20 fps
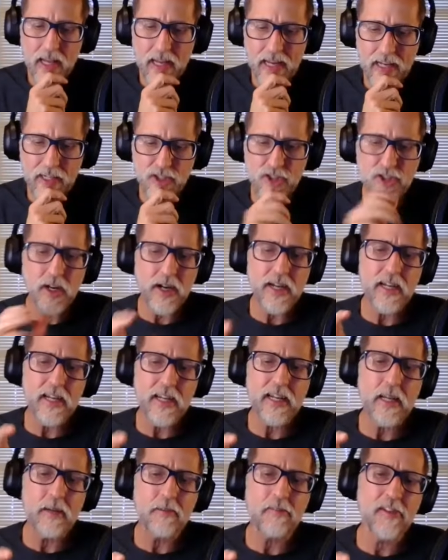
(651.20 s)
And trying
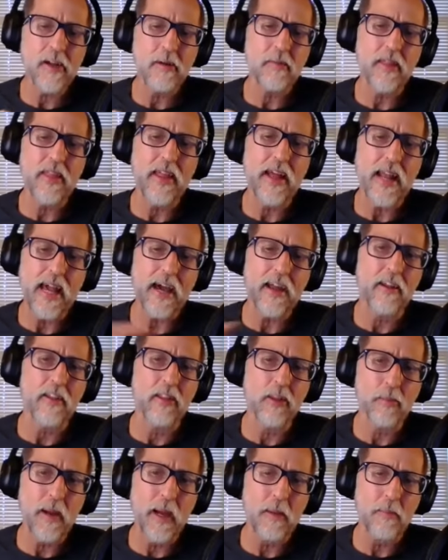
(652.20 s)
to keep some of that out
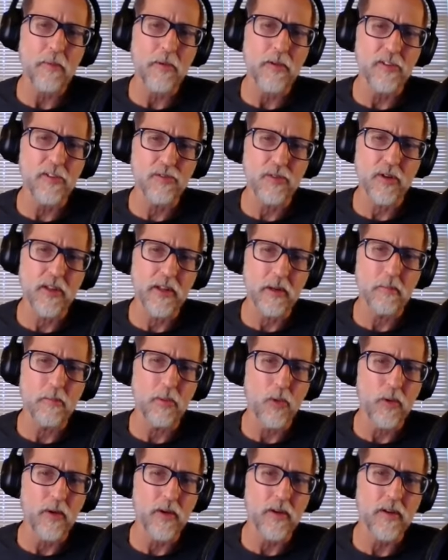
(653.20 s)
of the paper is really
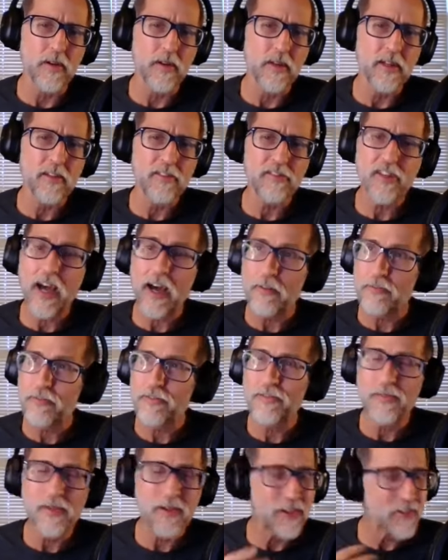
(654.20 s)
important. It's tough.
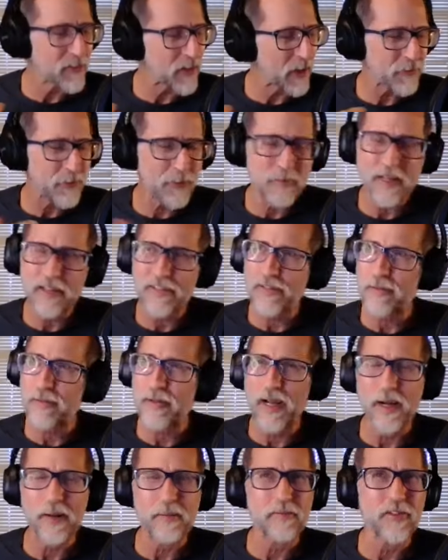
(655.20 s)
It's tough for me
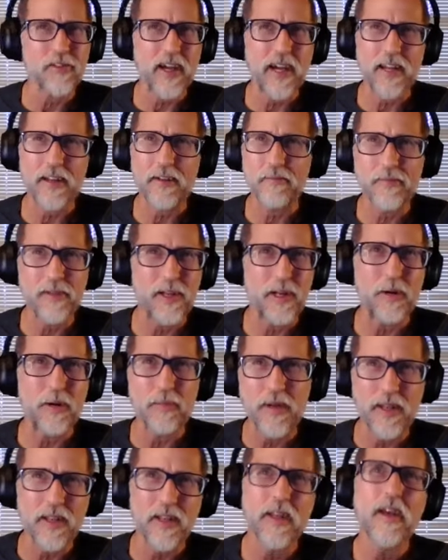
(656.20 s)
sometimes. You got to,
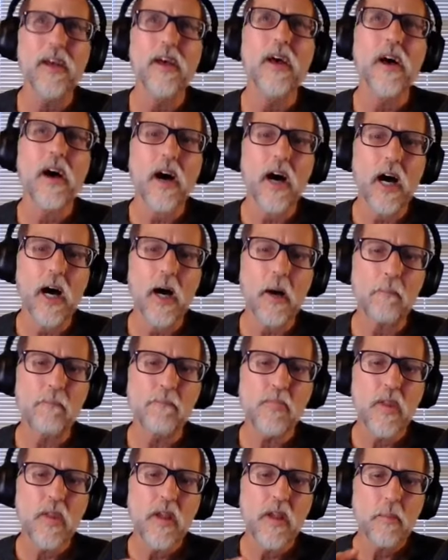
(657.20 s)

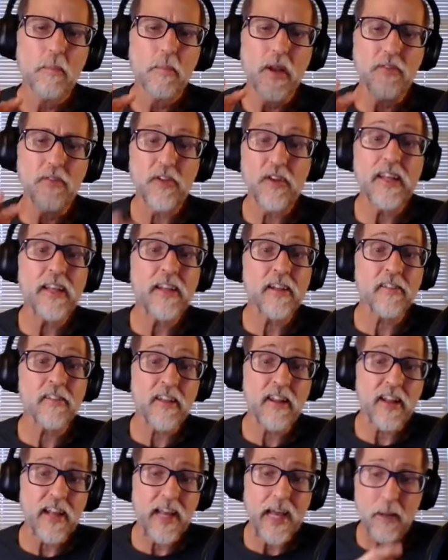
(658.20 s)
but if you did this
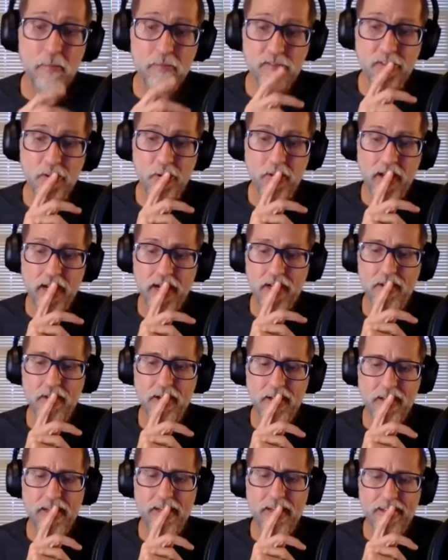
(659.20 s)
at the capstone,
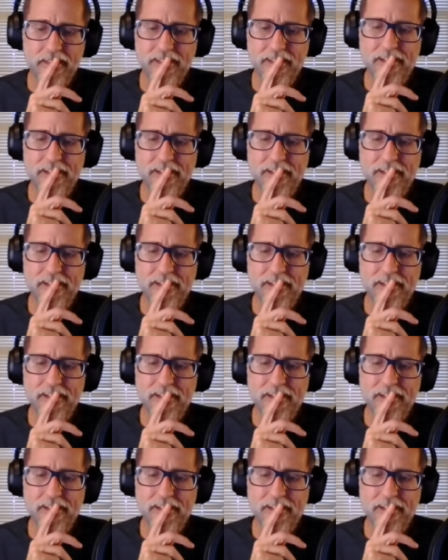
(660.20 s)
I